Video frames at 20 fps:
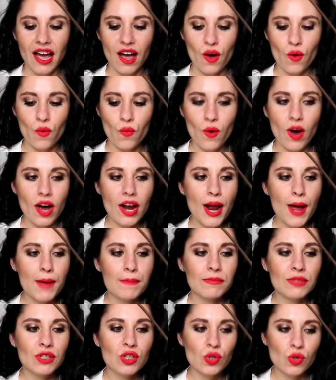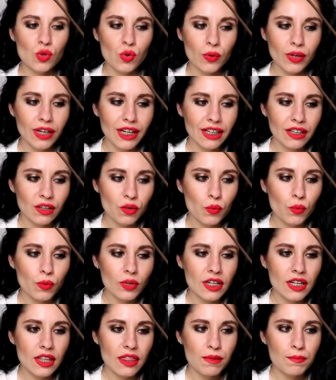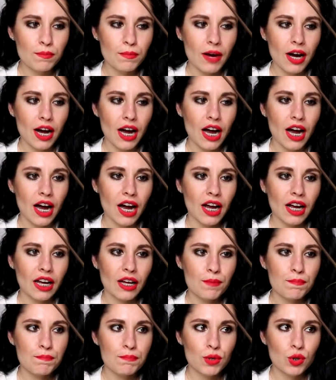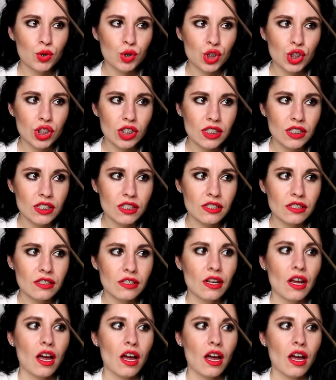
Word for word: what I'm doing with my bushes